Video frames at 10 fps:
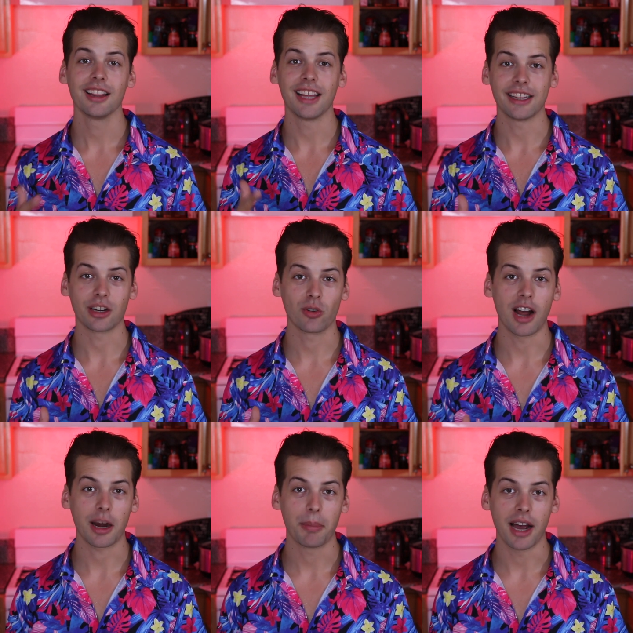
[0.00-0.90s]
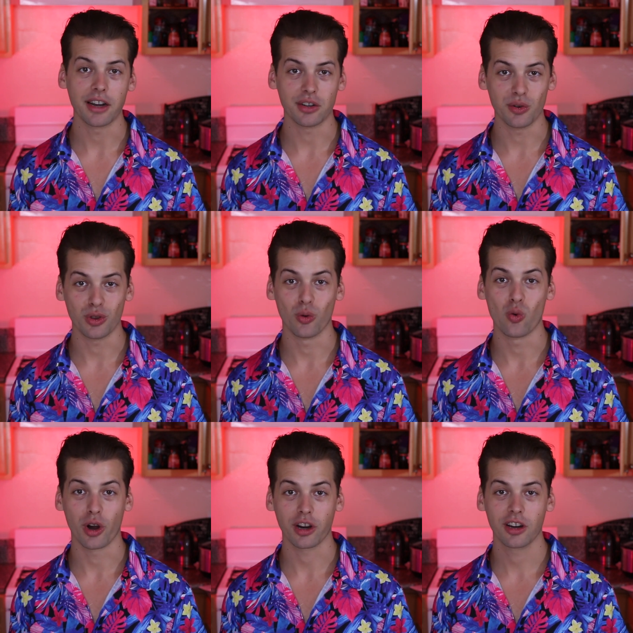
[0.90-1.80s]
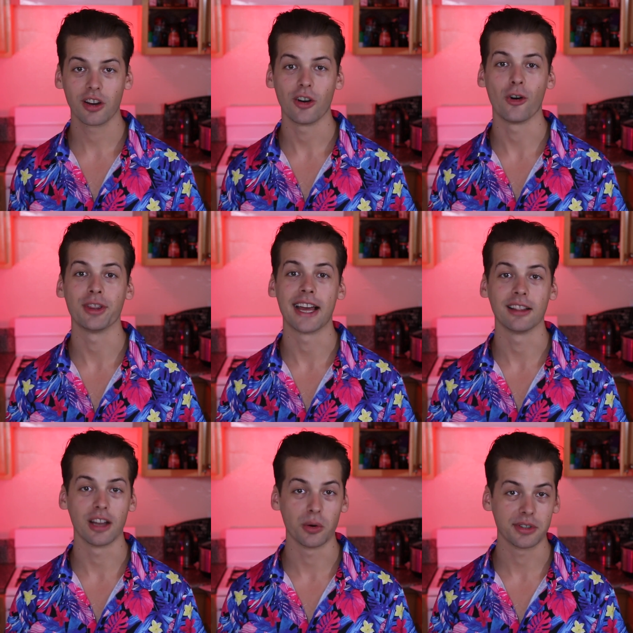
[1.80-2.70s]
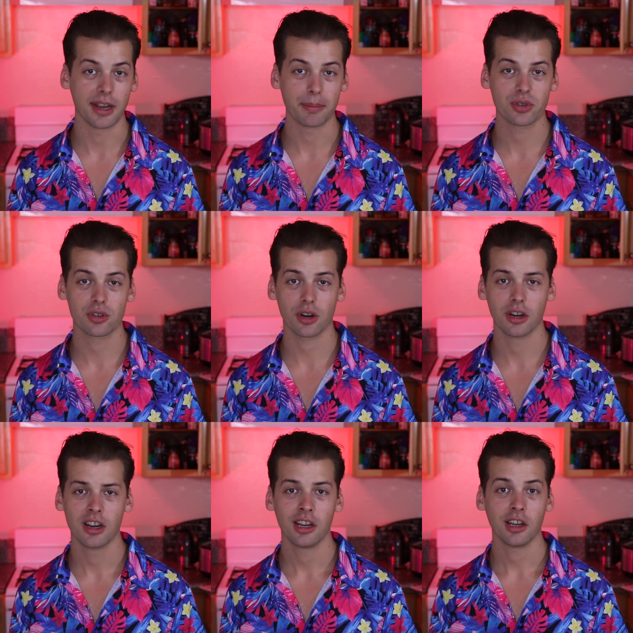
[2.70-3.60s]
Let the crock pot do the work on that low temperature.